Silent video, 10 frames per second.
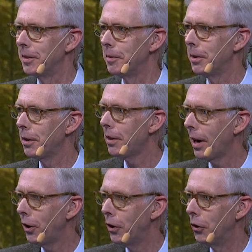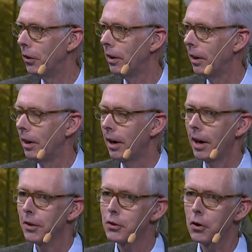But thank you,
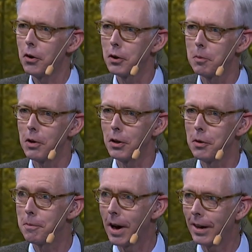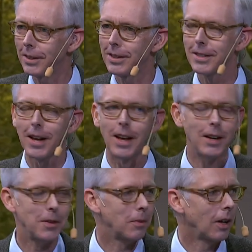and sorry to bring you back to
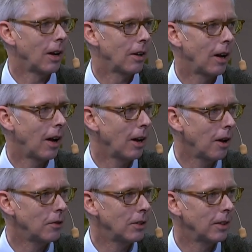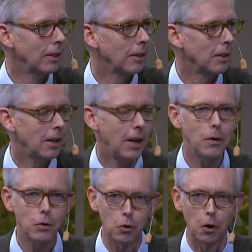stage, but I'd, mm -hmm. I'd love to
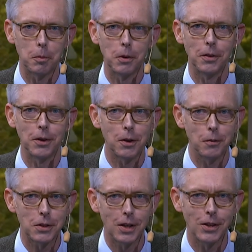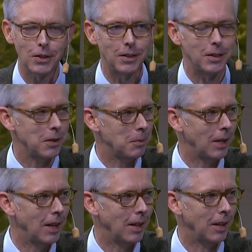eavesdrop on the conversation that is
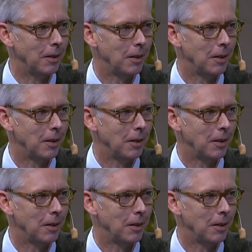beginning